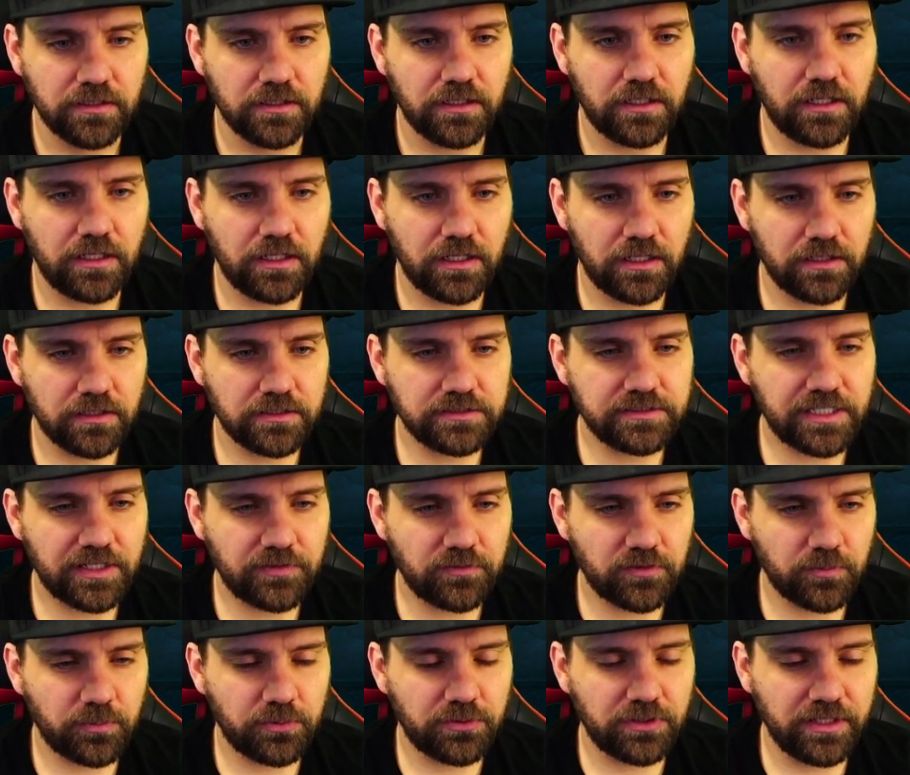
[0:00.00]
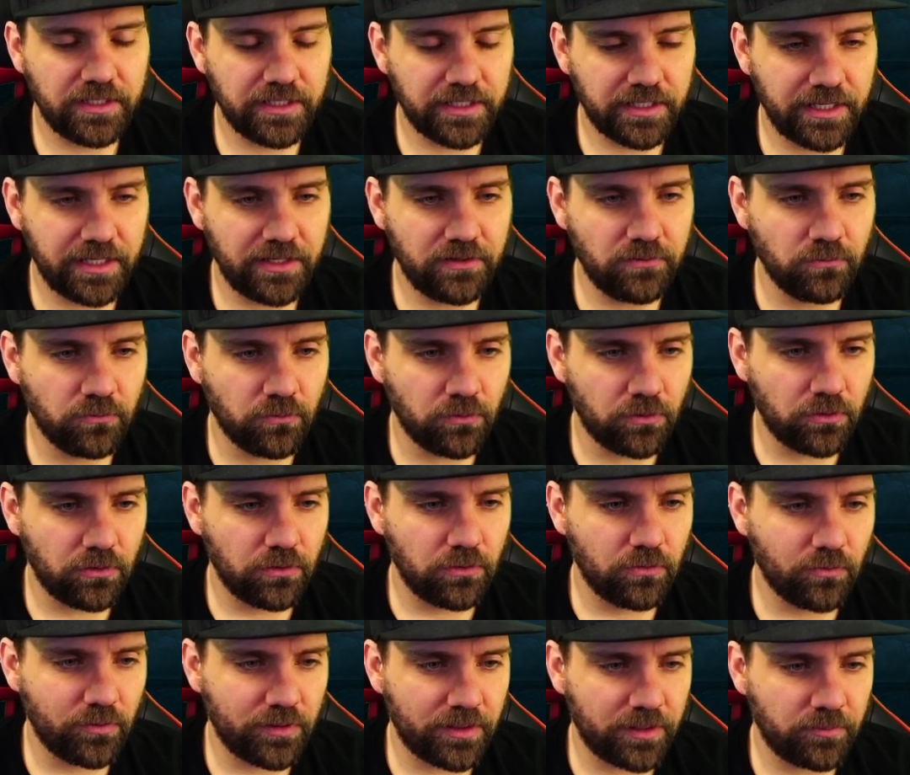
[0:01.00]
Looks like we're playing a
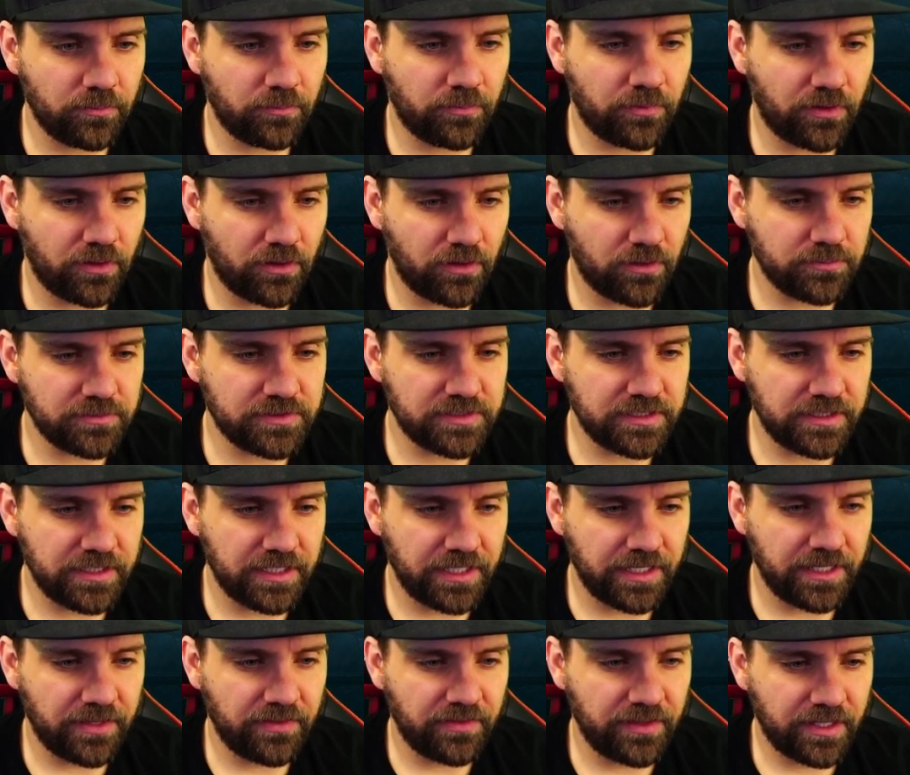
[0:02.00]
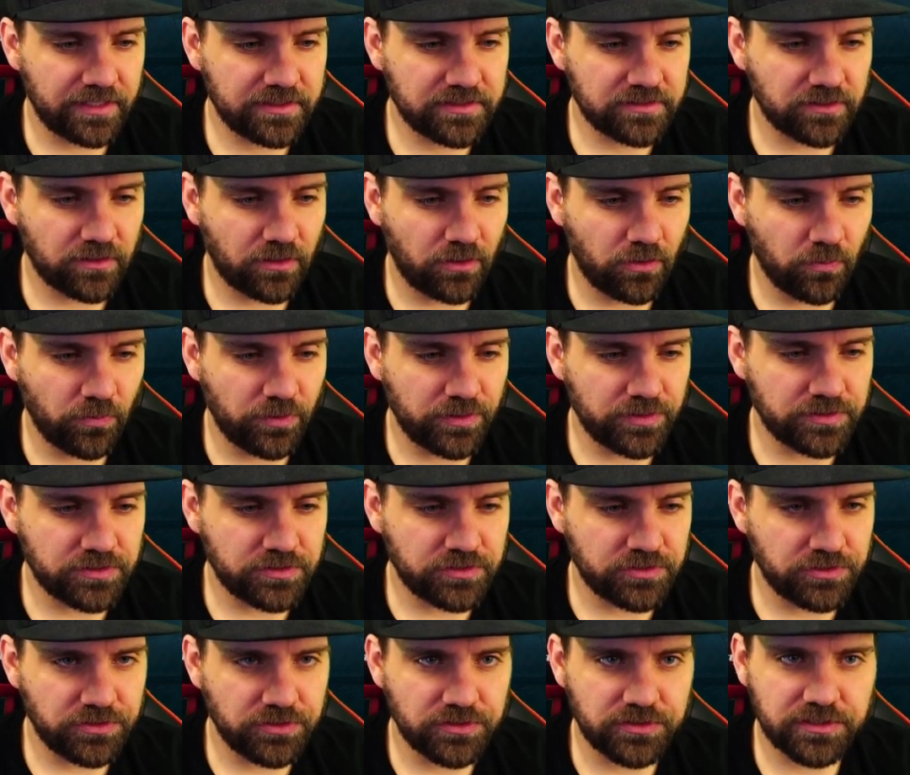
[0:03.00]
whirlwind barb today. That's always
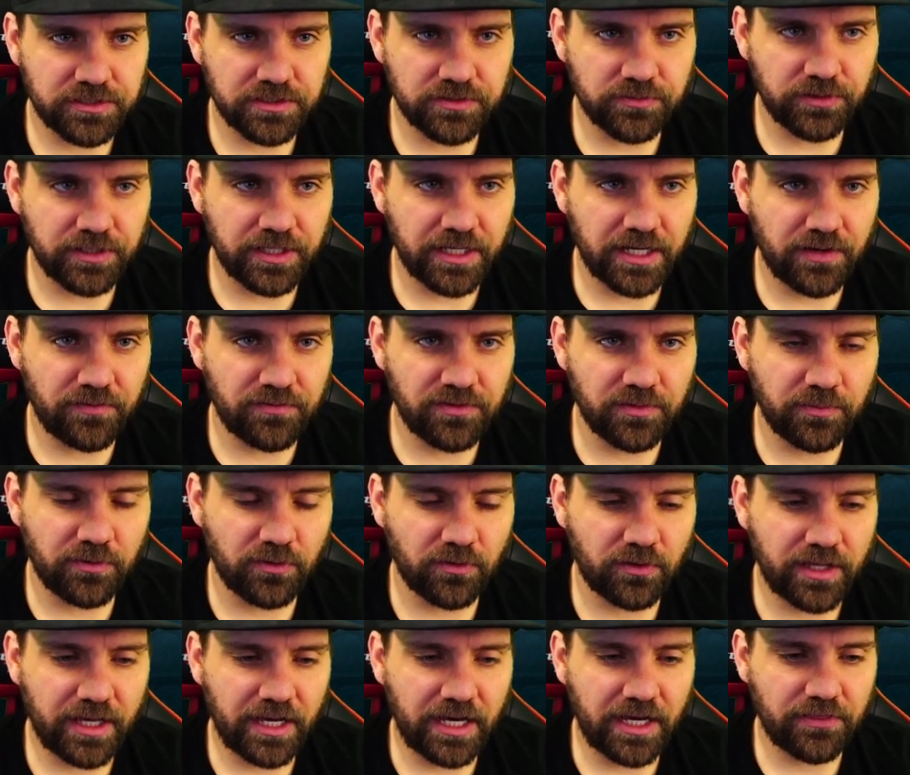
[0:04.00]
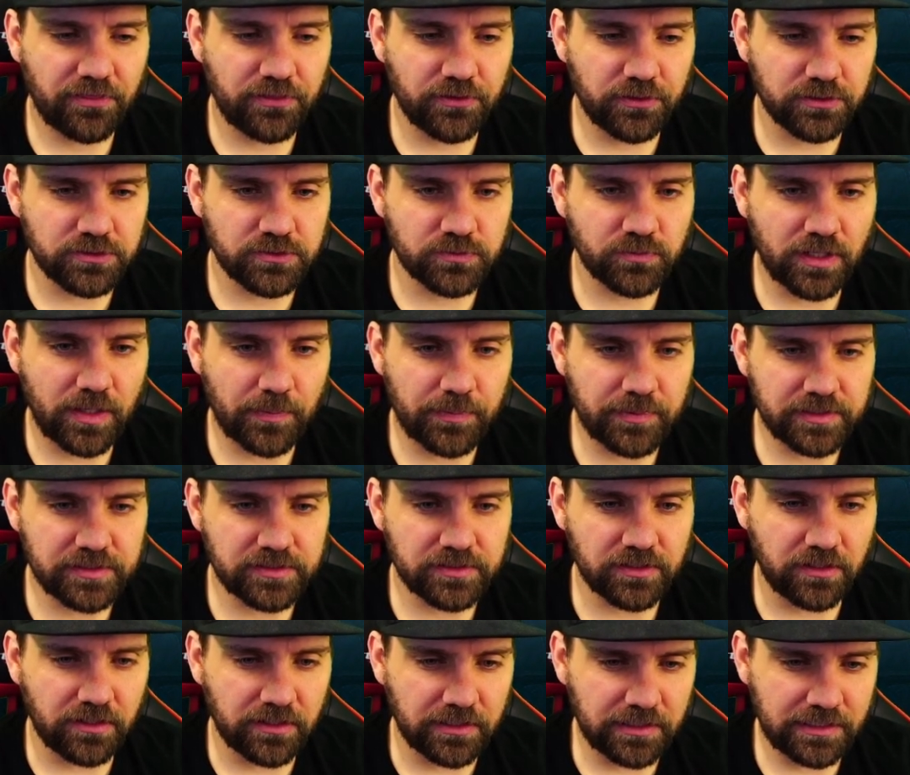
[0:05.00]
juicy. We have the Bokathos
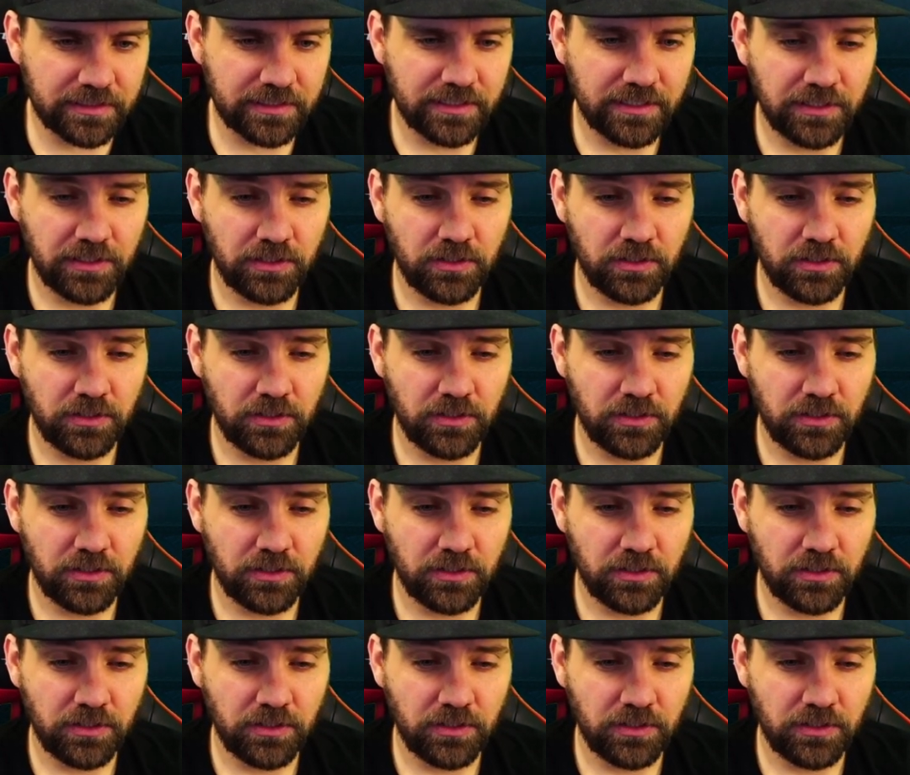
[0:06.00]
weapons on.